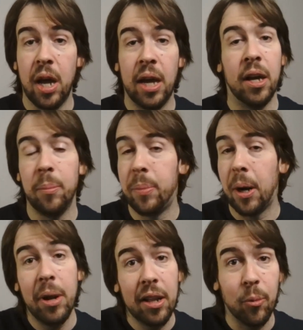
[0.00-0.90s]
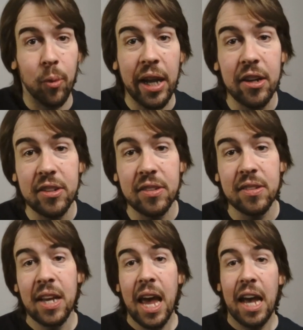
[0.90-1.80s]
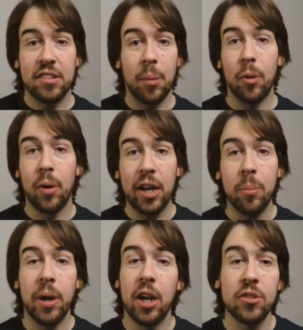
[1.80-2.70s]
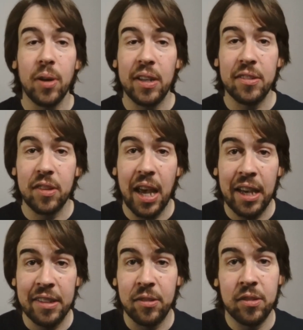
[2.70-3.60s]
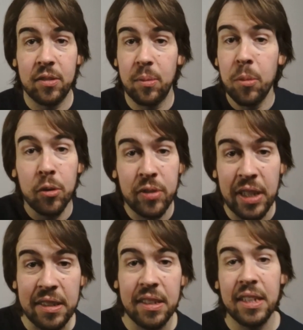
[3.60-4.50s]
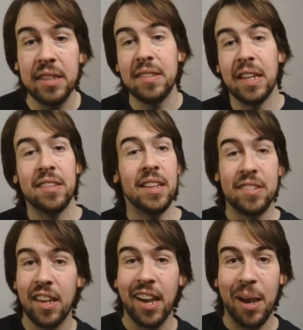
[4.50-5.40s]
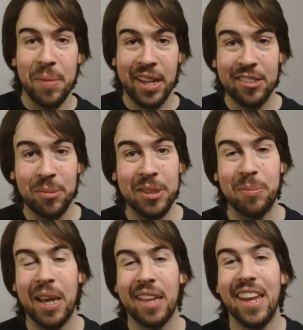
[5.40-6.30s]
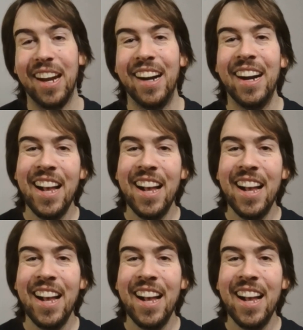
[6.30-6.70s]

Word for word: uh, primarily writers, as I'm a writer, but also as as musicians. As you can see, I got my instruments back there.